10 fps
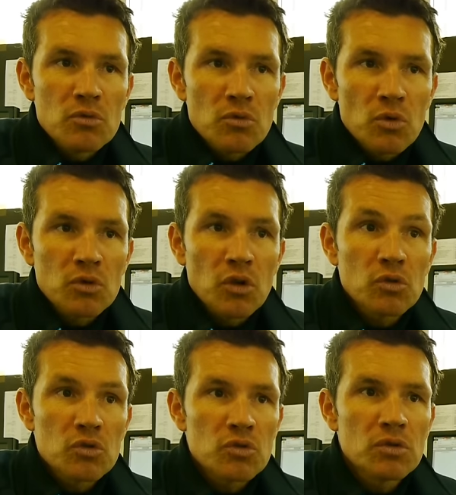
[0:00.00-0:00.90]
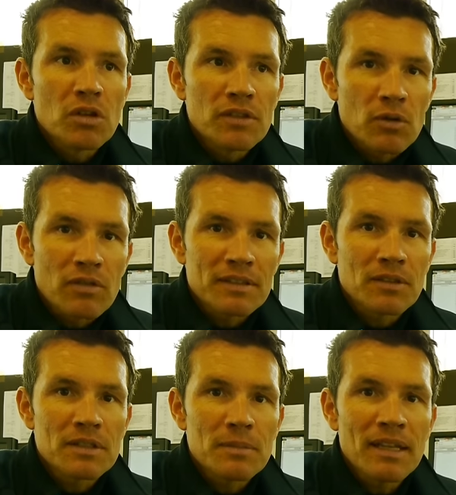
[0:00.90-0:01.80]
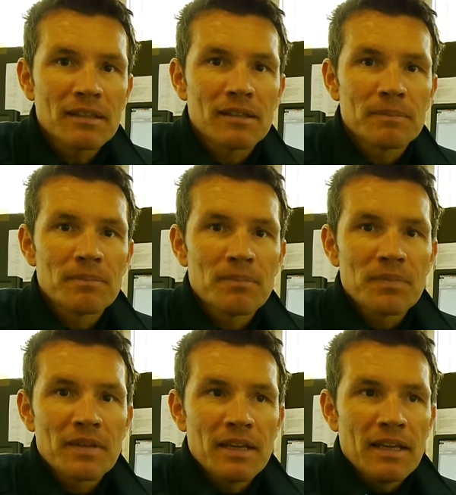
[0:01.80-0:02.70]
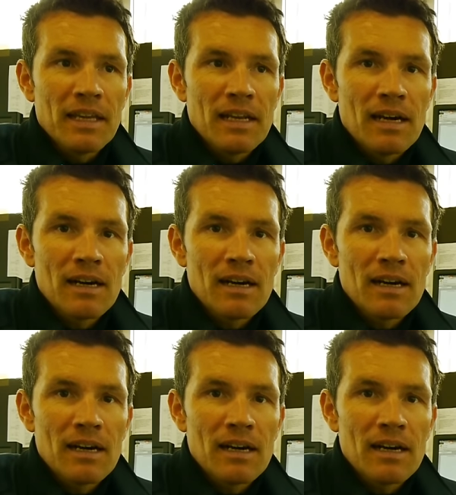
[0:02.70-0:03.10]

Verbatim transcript: which correspond to a fall of just 20 centimeters.